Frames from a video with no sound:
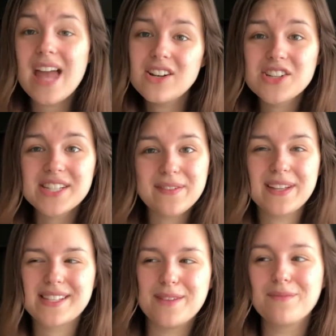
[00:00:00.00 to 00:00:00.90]
And I'll just give
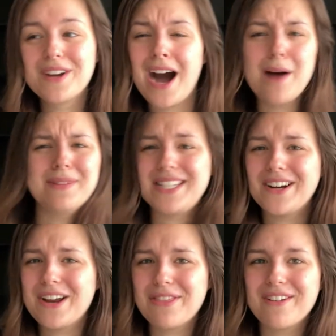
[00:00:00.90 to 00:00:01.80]
like some
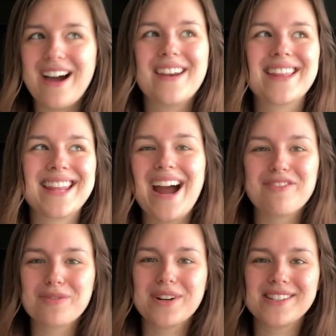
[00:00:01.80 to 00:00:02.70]
commentary throughout, and then
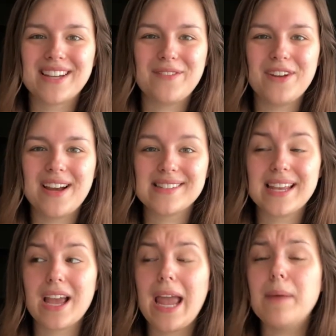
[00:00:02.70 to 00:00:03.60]
afterwards I'll give you guys
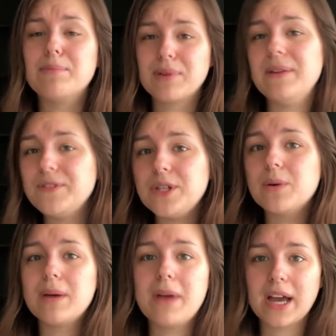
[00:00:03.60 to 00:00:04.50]
like a brief
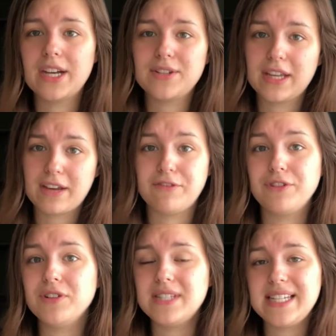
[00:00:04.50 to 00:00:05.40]
tour. I'm not gonna do like a
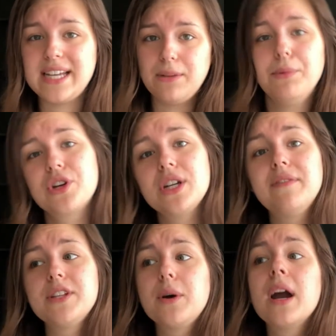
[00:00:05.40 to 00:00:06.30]
full detailed
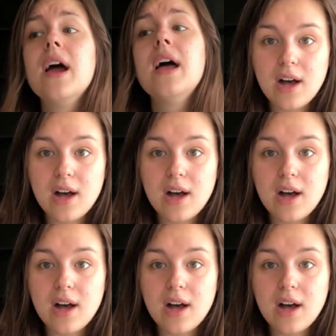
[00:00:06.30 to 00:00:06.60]
bookshelf tour.